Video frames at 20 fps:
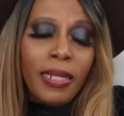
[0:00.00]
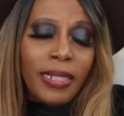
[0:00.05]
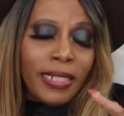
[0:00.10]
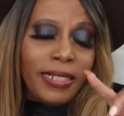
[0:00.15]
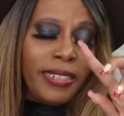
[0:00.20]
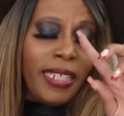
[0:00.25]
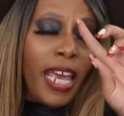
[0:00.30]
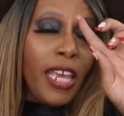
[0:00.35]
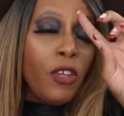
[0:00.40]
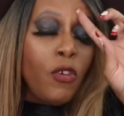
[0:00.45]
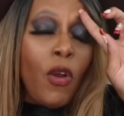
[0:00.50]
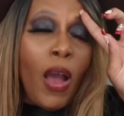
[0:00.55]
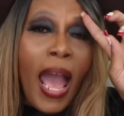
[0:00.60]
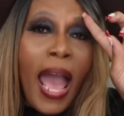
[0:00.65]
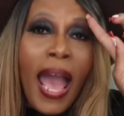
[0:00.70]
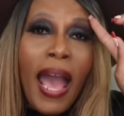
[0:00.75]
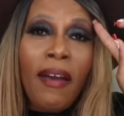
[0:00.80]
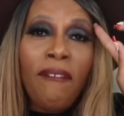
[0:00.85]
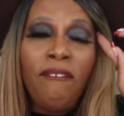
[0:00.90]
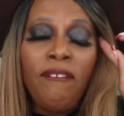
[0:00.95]
to tell you
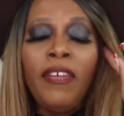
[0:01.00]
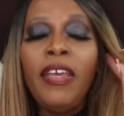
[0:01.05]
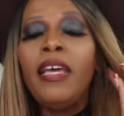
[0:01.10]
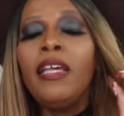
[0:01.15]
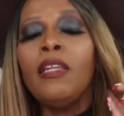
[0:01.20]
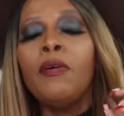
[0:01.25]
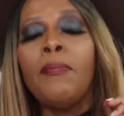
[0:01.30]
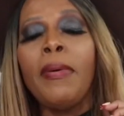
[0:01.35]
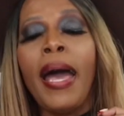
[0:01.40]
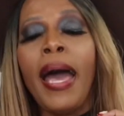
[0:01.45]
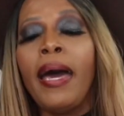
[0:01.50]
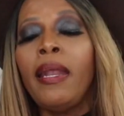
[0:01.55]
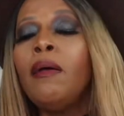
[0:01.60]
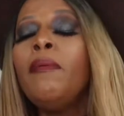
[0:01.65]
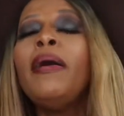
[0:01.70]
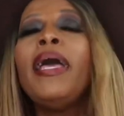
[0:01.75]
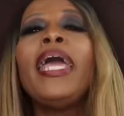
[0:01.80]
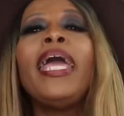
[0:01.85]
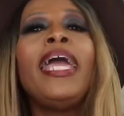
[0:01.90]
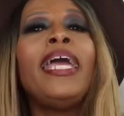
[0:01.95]
how I feel
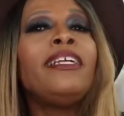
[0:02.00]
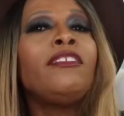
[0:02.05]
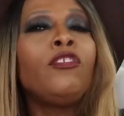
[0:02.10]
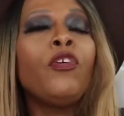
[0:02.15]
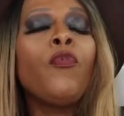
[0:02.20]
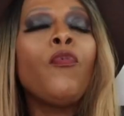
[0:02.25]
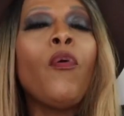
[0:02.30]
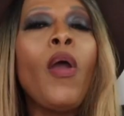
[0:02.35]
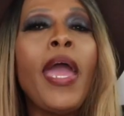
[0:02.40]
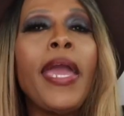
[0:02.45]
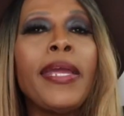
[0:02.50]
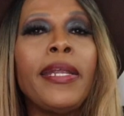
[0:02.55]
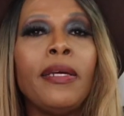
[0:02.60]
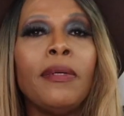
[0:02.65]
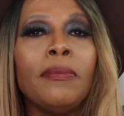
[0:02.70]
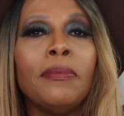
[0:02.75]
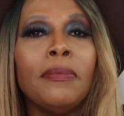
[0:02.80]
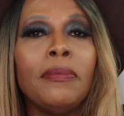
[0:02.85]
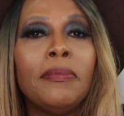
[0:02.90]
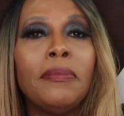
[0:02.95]
about them, and to rate
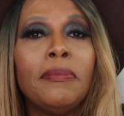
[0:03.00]
them.